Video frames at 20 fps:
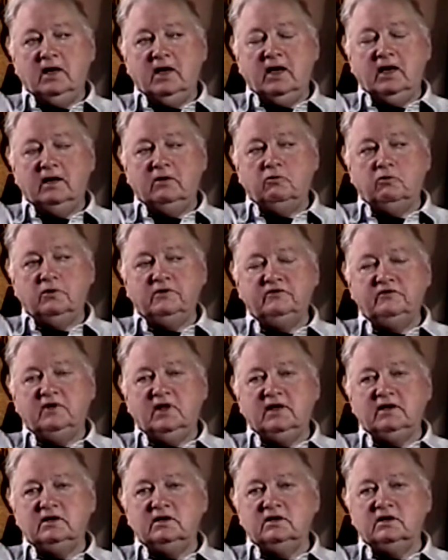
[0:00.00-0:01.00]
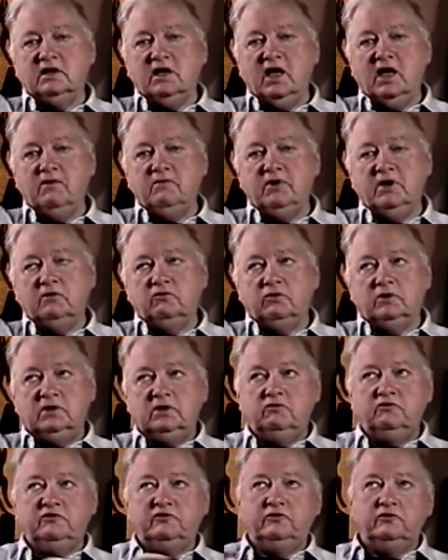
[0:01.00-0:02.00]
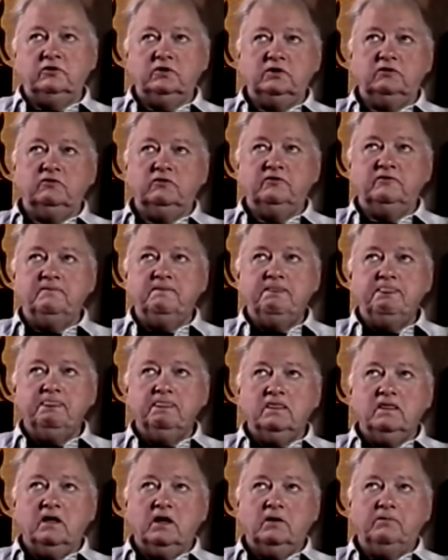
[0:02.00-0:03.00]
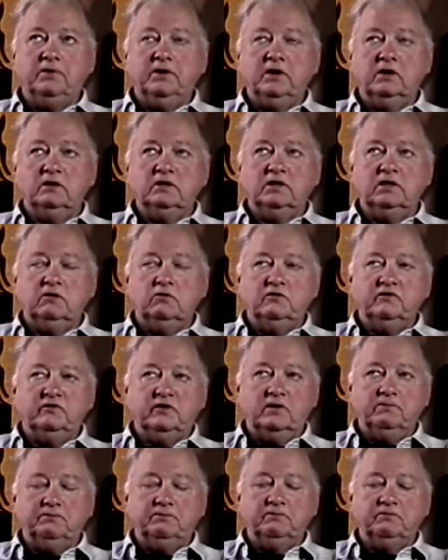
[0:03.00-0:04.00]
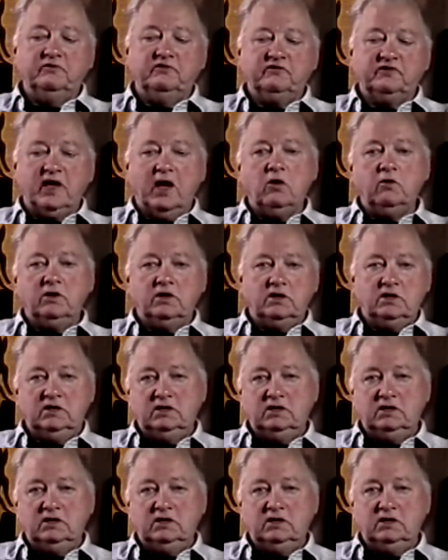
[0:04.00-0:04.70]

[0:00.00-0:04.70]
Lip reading: It wasn't like in combat. What he was doing was, apparently he was up scouting.